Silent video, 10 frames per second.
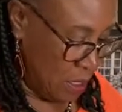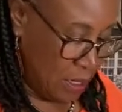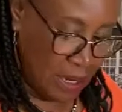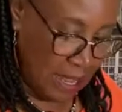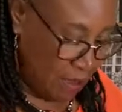
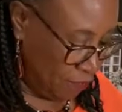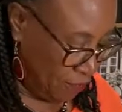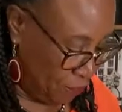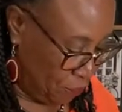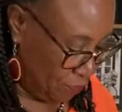Now,
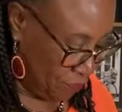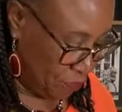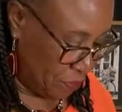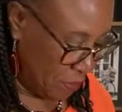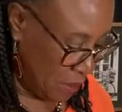
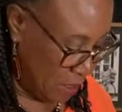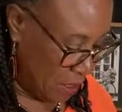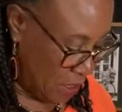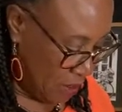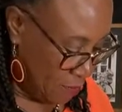
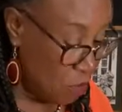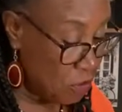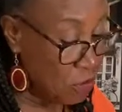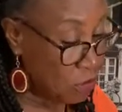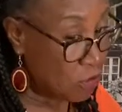I'm gonna
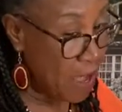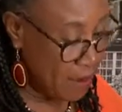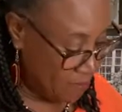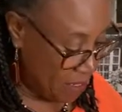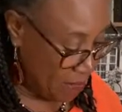use quite a
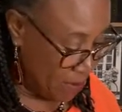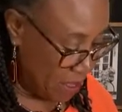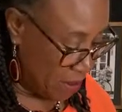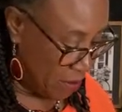bit of butter.